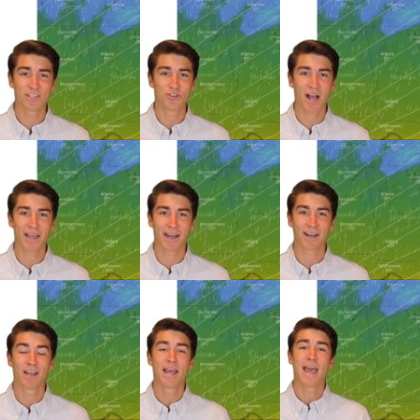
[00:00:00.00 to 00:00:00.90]
the dry
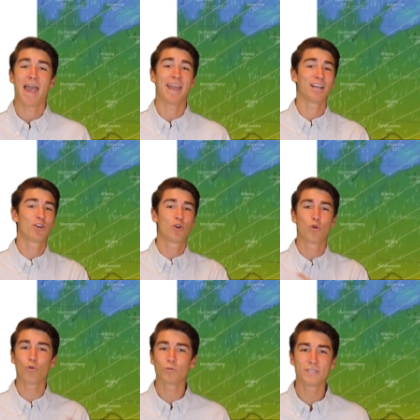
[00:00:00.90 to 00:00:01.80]
air and it
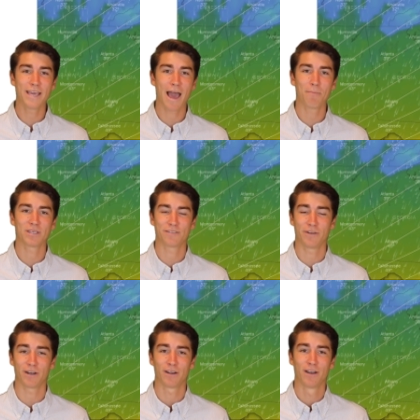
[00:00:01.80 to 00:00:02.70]
cools the
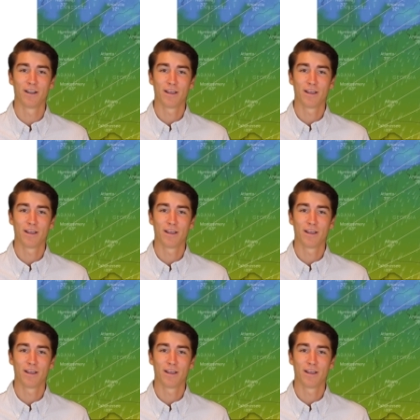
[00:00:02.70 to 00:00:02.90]
atmosphere.